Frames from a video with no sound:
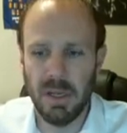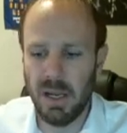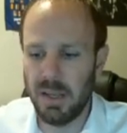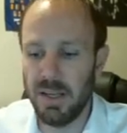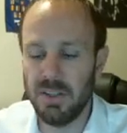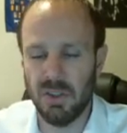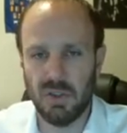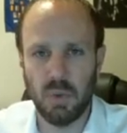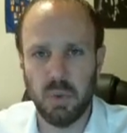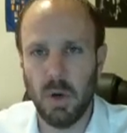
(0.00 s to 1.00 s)
And they just
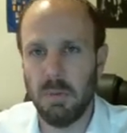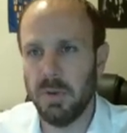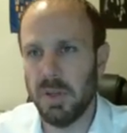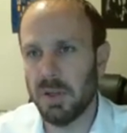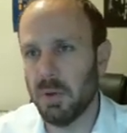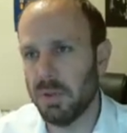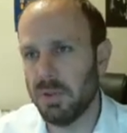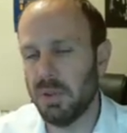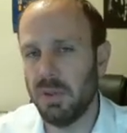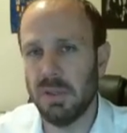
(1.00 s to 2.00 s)
crumble and they go to
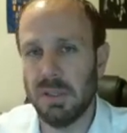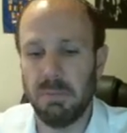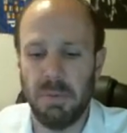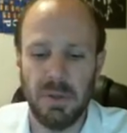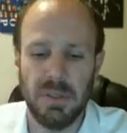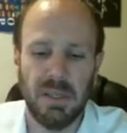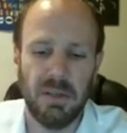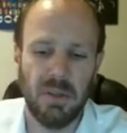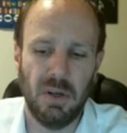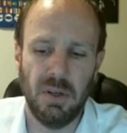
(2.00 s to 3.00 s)
dirt, and he points
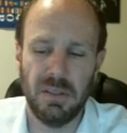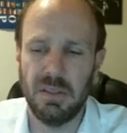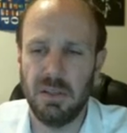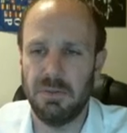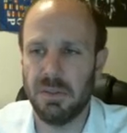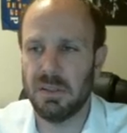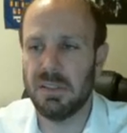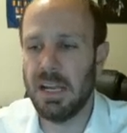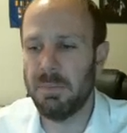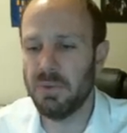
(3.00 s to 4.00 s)
out to all these different
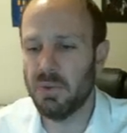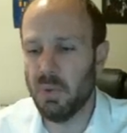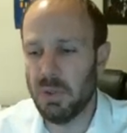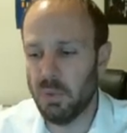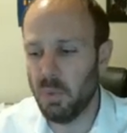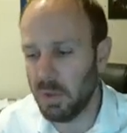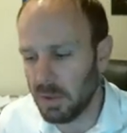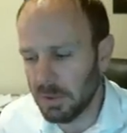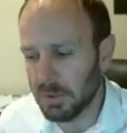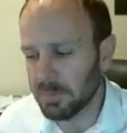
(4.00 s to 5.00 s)
examples around the
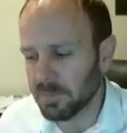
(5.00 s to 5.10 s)
world.